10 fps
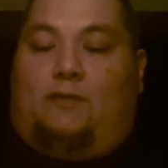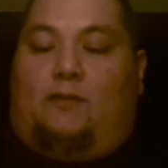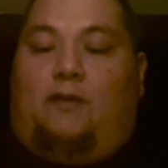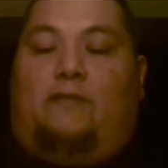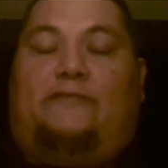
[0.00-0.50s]

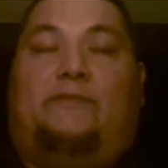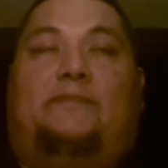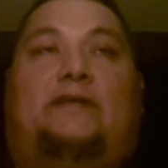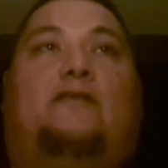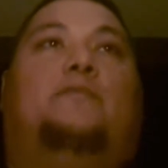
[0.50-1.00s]
goes from
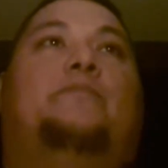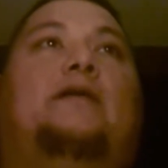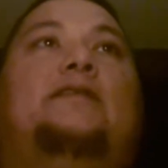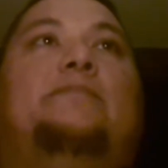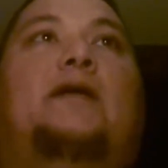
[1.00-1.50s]
like her
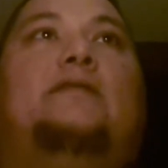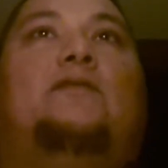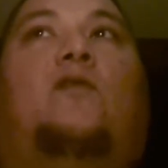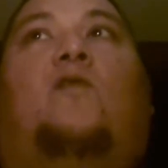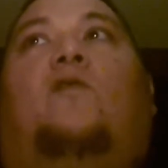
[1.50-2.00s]
belly button
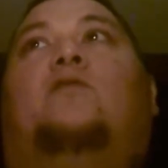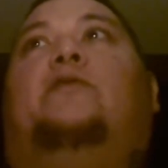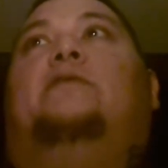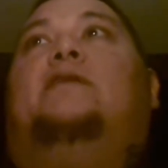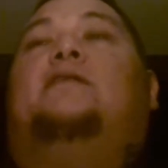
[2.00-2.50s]
all the
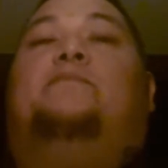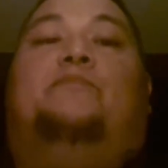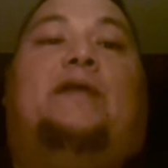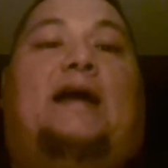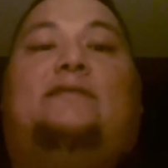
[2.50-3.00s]
way
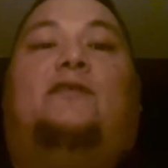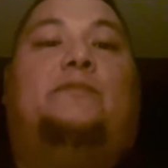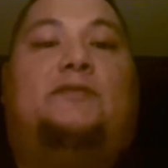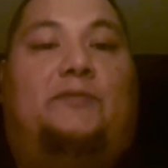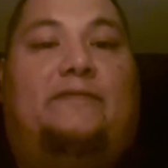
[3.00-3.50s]
around back to
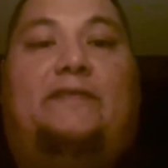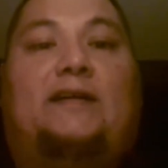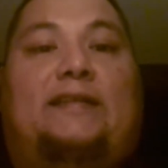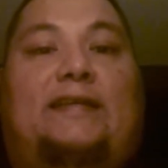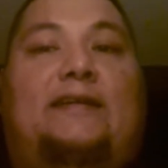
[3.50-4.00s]
almost to her
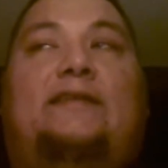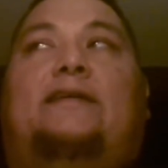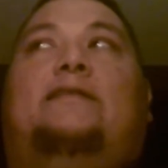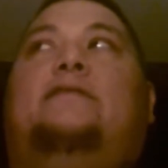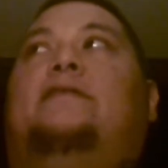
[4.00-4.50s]
fucking kidney.